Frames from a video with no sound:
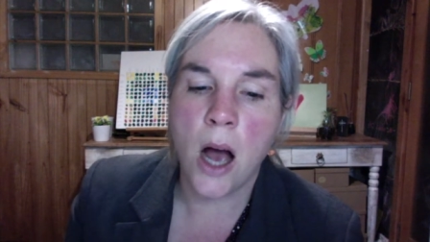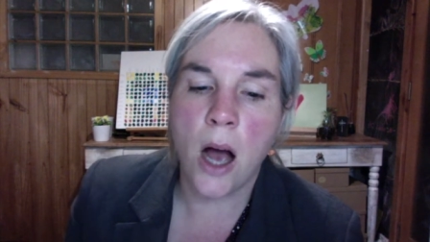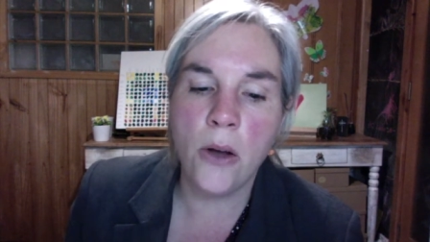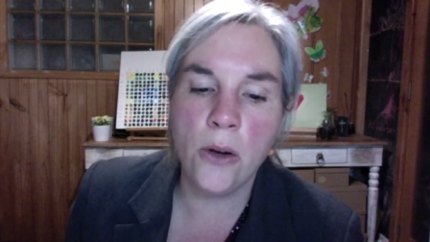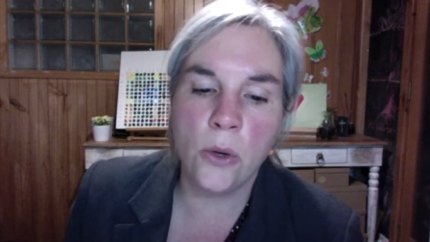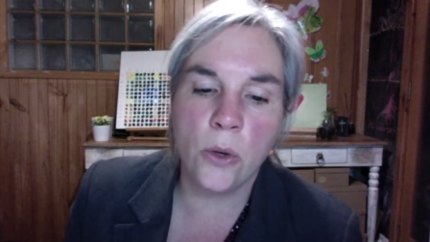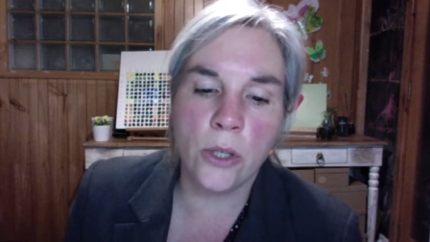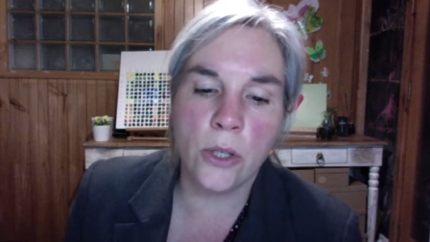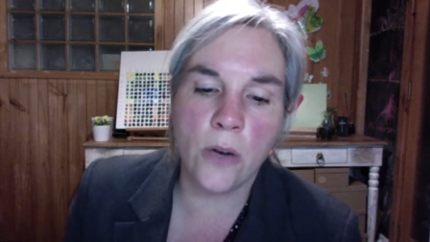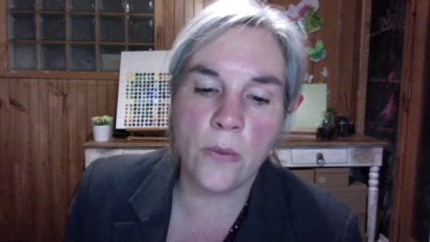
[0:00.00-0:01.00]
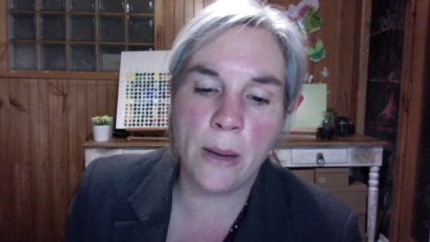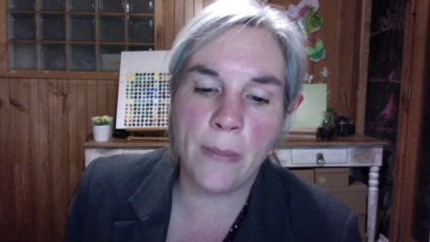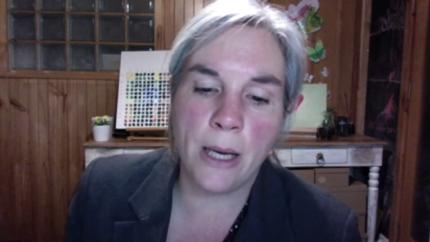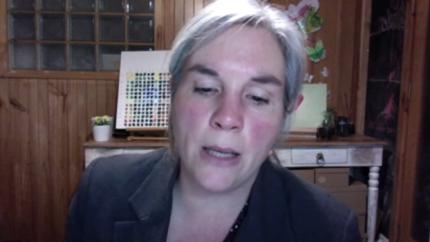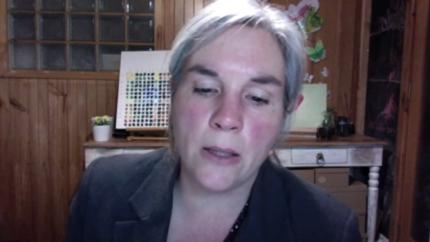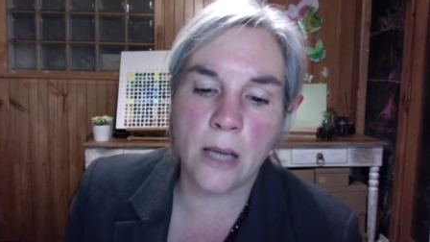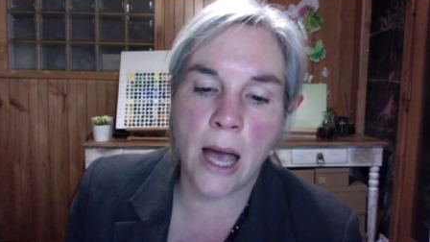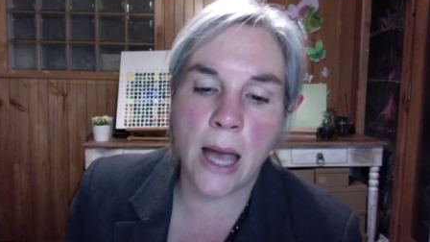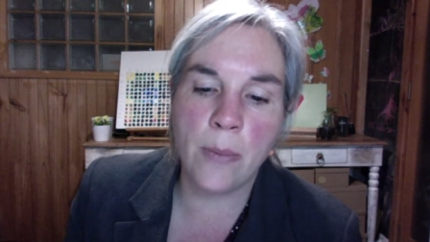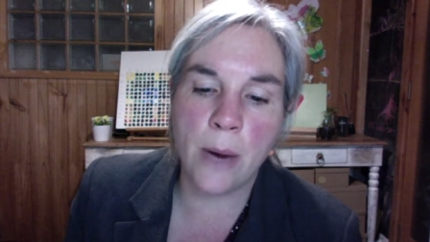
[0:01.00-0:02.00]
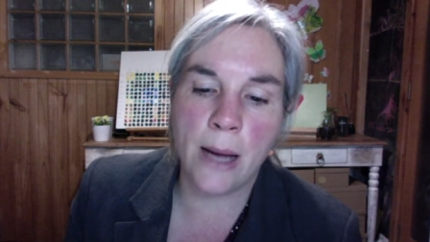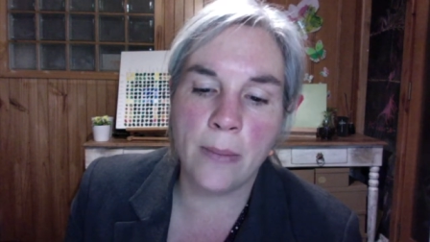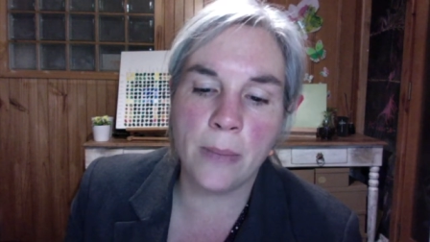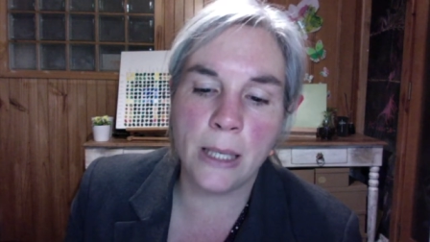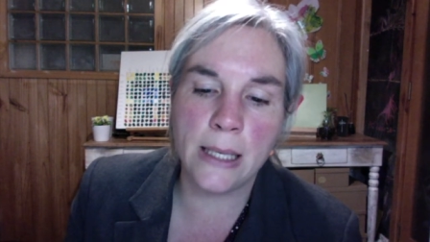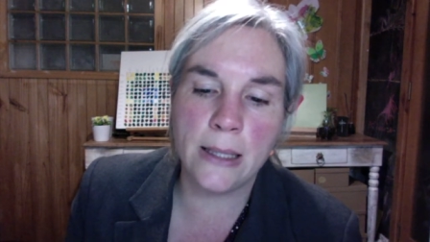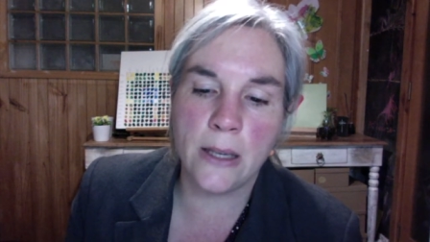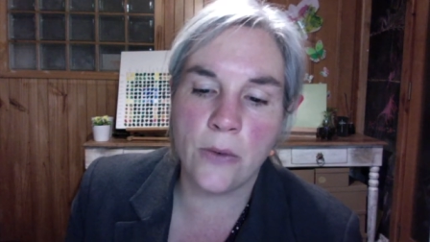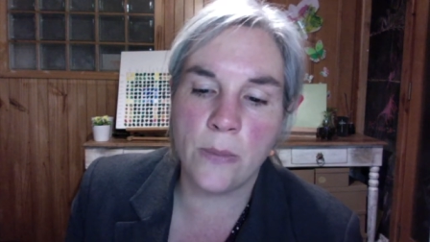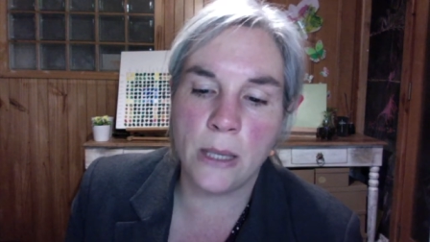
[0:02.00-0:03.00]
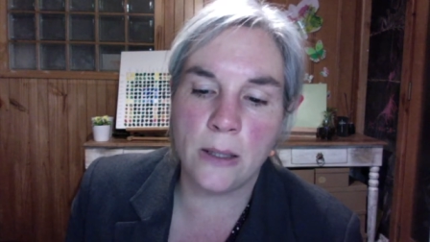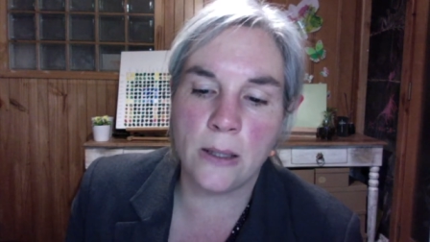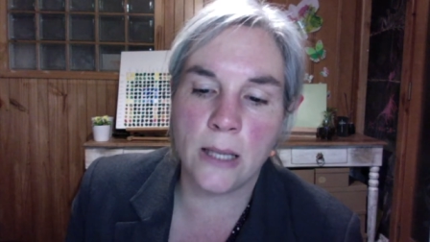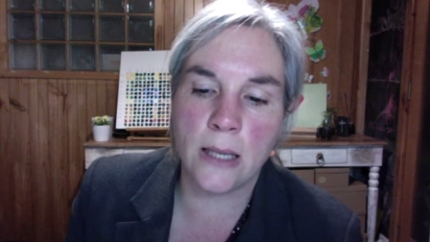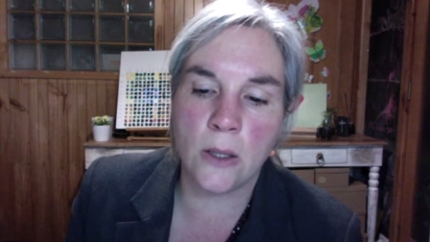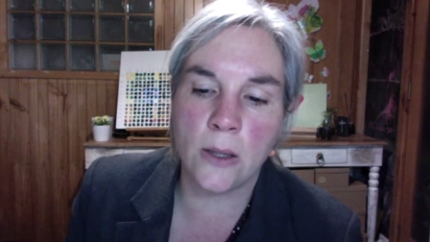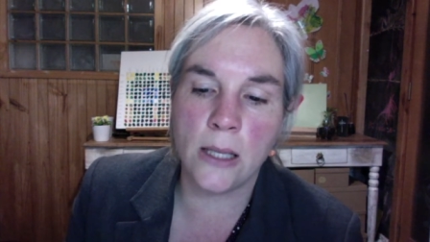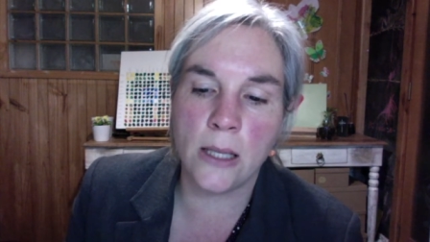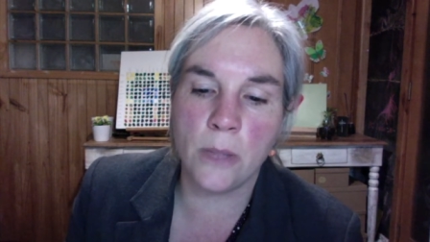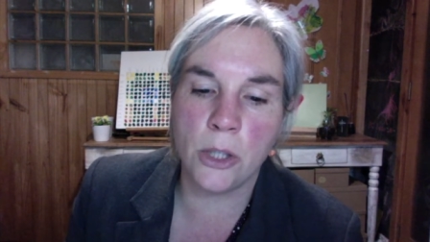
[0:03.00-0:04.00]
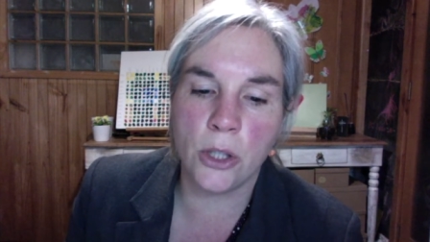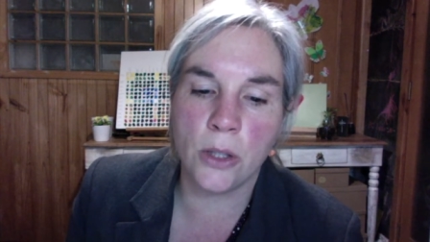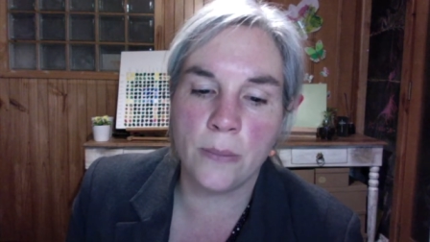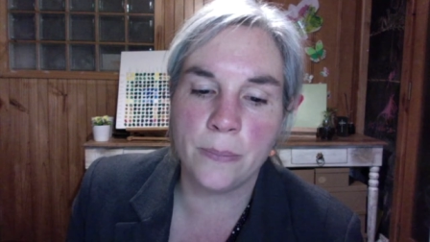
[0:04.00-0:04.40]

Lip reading: O Lord, God of my master, Abraham, please give me success on this mission.